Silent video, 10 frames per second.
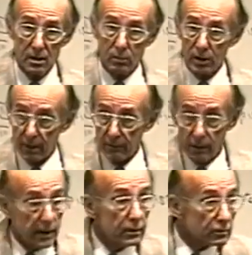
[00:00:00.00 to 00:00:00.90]
whatever
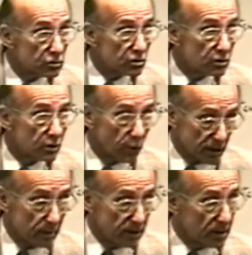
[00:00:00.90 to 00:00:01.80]
it is
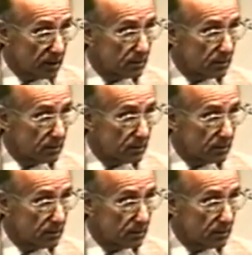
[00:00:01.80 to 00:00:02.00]
going to be.